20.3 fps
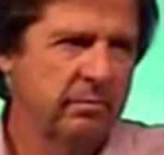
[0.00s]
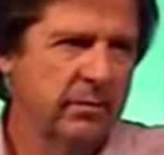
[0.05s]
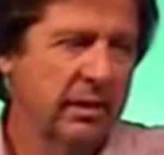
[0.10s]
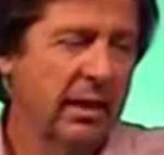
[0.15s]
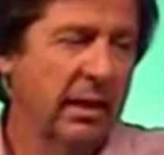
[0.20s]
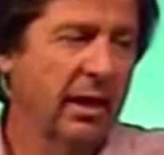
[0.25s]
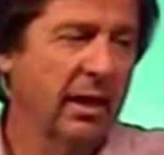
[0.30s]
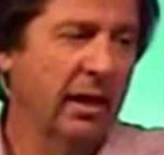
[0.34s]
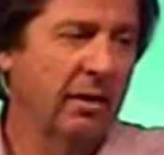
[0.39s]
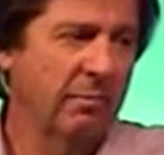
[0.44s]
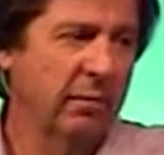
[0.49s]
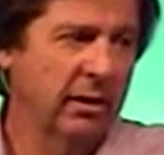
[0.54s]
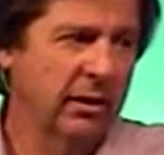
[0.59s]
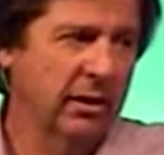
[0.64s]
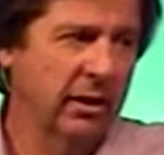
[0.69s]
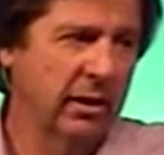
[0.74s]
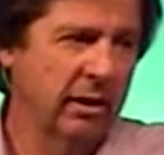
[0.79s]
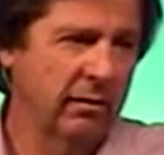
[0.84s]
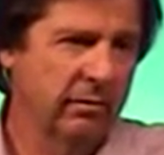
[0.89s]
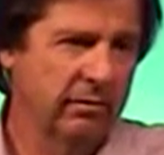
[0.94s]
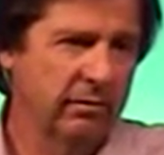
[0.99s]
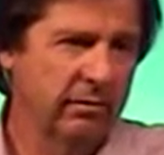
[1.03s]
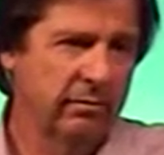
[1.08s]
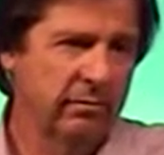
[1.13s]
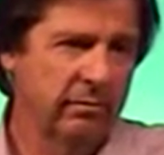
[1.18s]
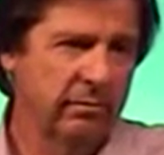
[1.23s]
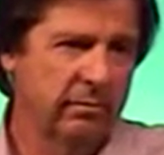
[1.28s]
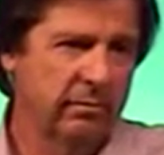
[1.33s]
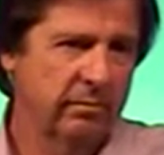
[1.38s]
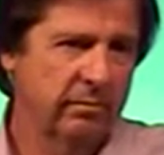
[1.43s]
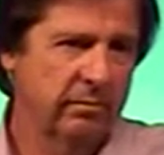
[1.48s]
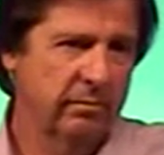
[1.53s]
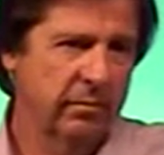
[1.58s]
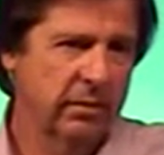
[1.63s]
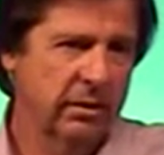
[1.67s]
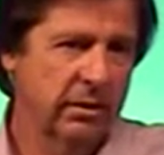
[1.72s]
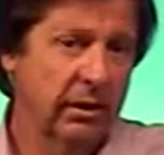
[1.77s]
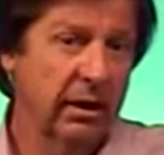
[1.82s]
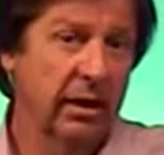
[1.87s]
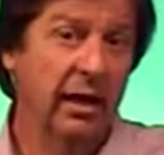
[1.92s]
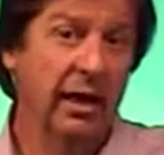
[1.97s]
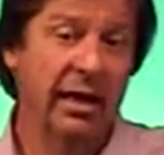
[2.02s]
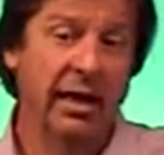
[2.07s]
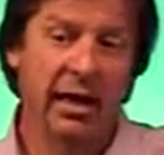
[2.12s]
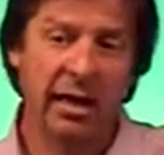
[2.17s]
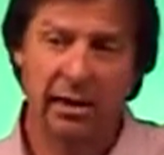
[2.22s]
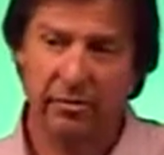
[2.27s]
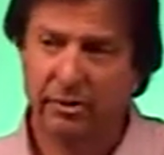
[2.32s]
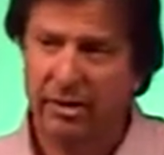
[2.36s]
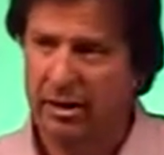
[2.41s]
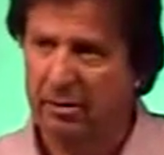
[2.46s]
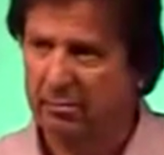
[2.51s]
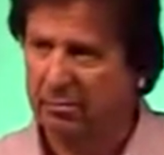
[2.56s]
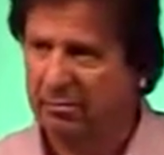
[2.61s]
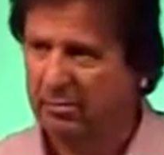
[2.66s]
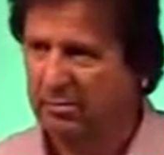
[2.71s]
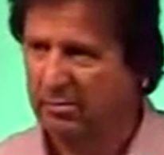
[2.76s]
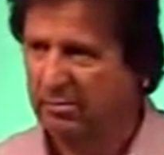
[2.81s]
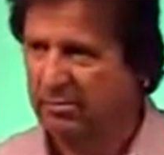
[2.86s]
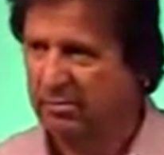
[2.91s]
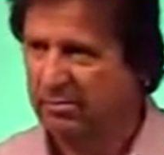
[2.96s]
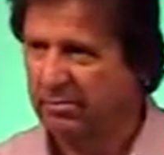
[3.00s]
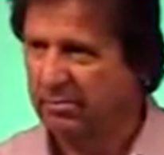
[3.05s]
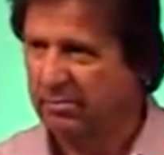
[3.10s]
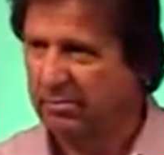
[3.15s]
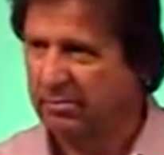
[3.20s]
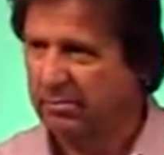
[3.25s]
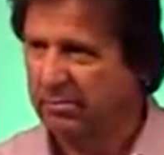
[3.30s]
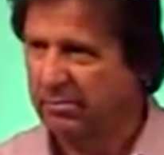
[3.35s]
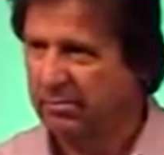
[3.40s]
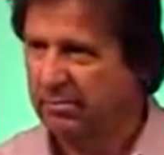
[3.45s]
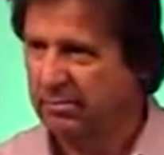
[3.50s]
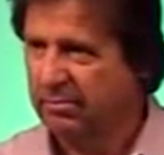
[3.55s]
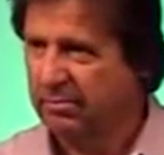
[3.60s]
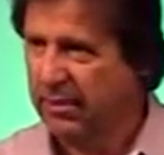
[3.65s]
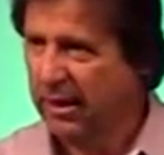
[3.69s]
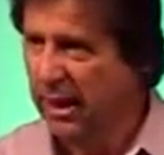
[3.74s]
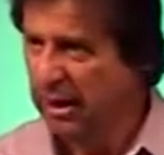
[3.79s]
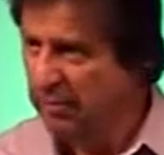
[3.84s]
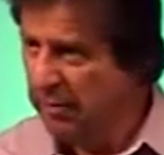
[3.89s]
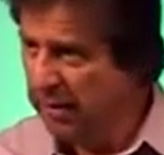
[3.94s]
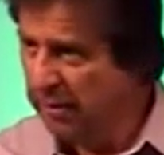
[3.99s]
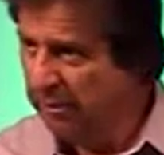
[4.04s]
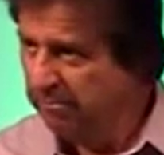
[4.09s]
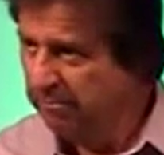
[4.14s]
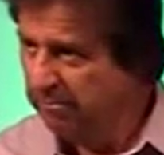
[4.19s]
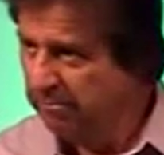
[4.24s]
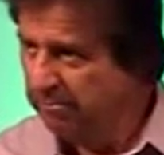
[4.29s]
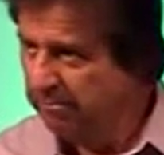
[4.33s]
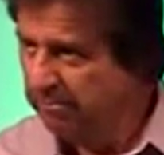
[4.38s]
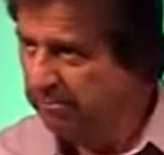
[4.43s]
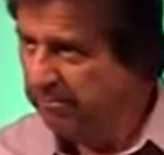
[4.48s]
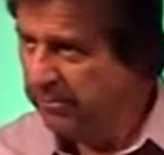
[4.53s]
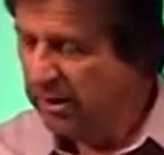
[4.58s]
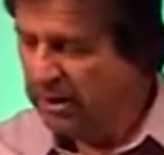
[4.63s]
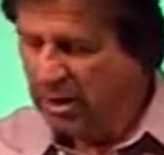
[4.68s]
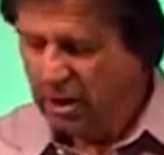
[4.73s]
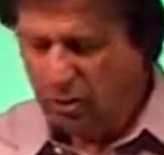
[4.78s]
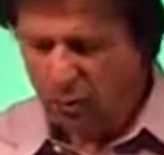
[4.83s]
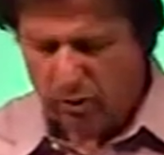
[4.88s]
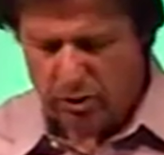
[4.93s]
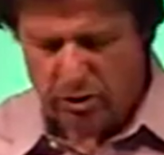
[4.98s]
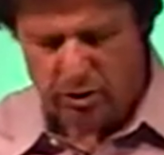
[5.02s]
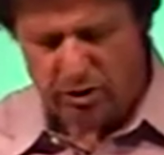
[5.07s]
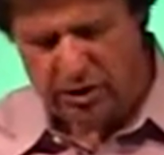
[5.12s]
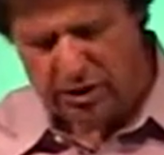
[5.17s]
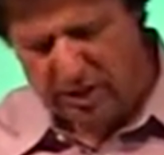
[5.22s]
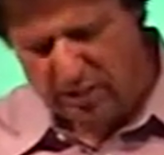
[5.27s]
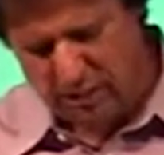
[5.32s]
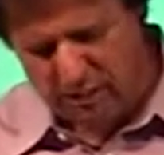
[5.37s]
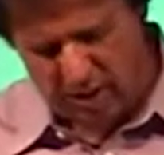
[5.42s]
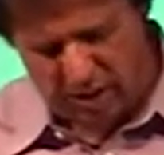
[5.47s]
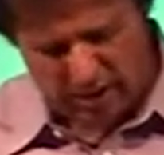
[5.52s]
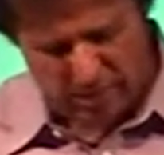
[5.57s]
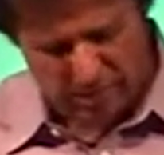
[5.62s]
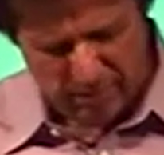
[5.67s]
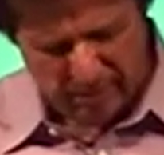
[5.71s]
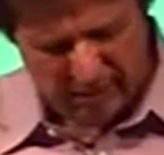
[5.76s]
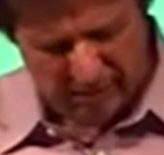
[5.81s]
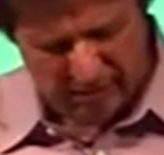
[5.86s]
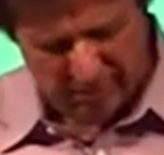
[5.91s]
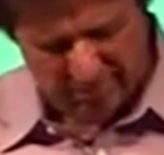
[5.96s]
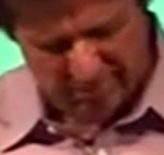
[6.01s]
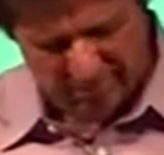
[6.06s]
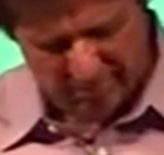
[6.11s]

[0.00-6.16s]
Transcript: like I love myself and like I love Him. Amen. Would you stand with your heads bowed?